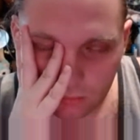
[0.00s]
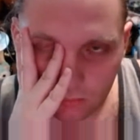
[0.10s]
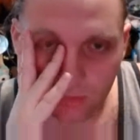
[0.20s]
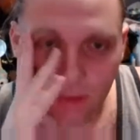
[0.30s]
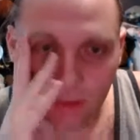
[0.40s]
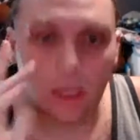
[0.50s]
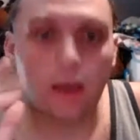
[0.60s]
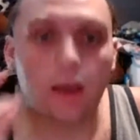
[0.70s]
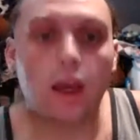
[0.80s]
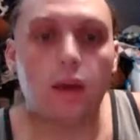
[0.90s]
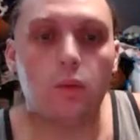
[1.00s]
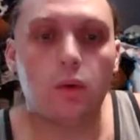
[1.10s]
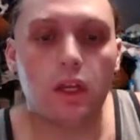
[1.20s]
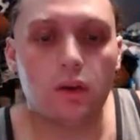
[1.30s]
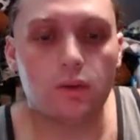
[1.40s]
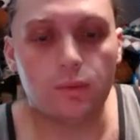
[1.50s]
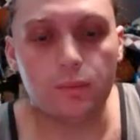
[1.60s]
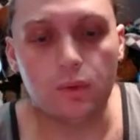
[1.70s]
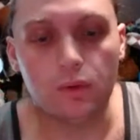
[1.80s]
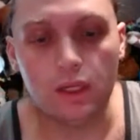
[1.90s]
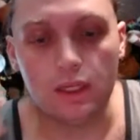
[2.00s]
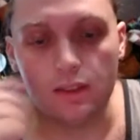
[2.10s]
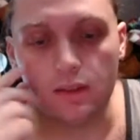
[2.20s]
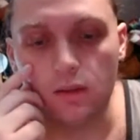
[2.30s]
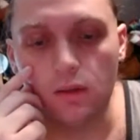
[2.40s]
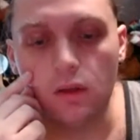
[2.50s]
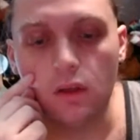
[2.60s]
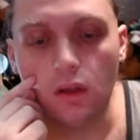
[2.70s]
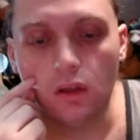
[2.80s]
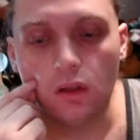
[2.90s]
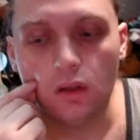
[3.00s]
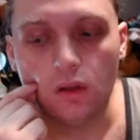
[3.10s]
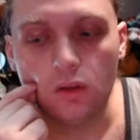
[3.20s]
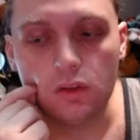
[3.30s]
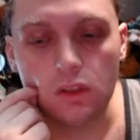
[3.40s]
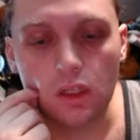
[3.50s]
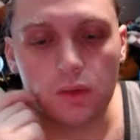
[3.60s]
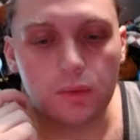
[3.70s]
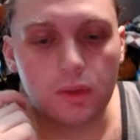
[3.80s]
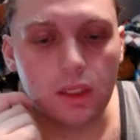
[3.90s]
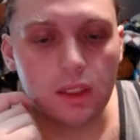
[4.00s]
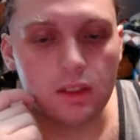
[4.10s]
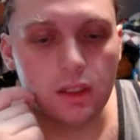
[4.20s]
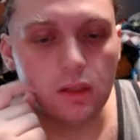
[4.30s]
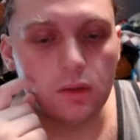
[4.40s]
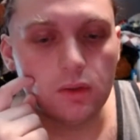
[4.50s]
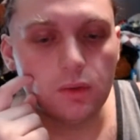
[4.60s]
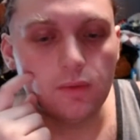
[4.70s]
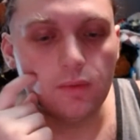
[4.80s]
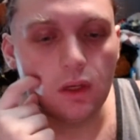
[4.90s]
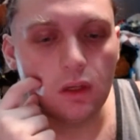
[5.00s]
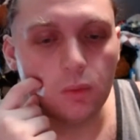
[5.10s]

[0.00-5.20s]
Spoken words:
but yeah, I want to hear from you guys. Should I really continue doing video